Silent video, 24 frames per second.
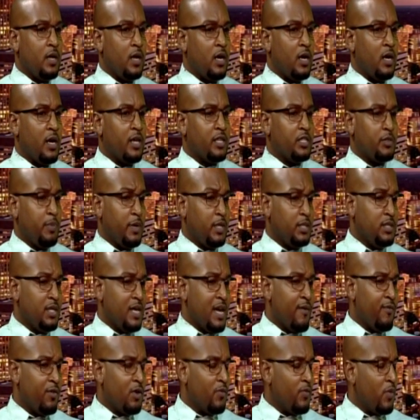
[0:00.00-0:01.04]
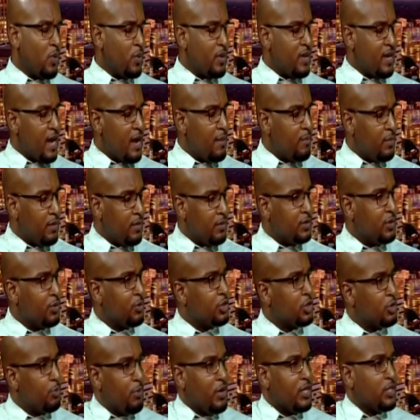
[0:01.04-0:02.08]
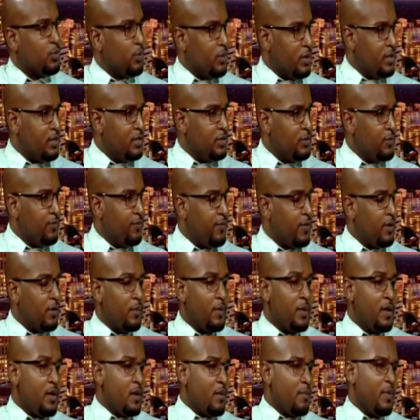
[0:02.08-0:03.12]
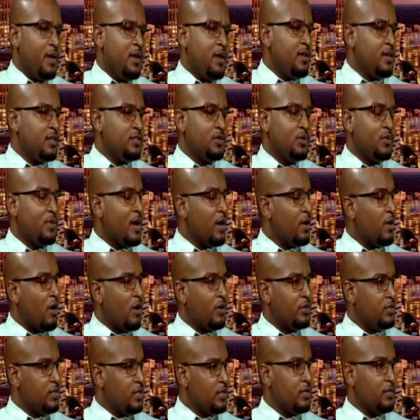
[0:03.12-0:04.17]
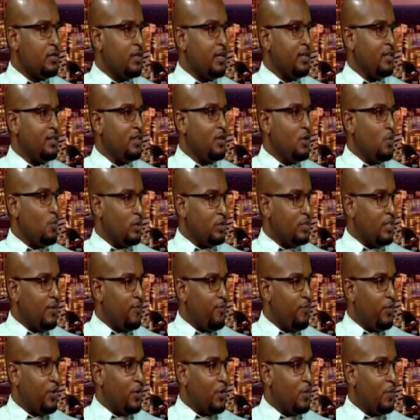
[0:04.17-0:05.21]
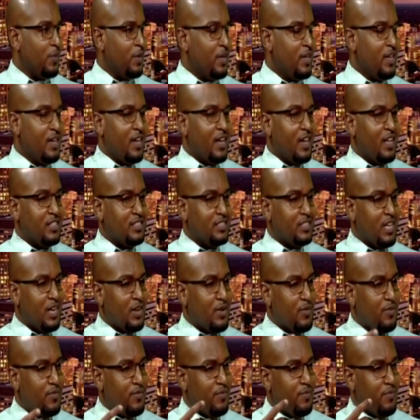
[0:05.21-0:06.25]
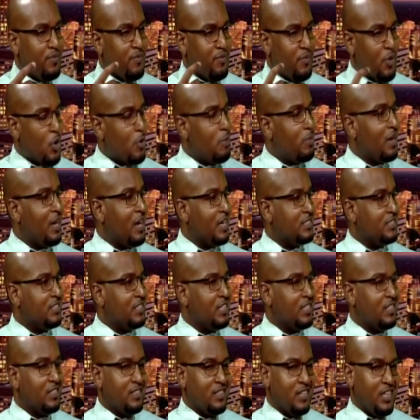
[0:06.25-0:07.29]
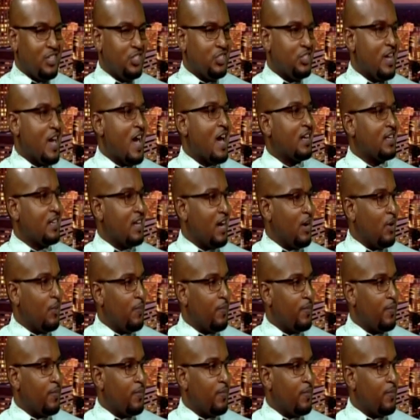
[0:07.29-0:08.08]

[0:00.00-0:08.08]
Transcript: especially having a vocabulary to express what it is you feel. Many don't know how to articulate what they feel. Instead of verbalizing it, they just act out.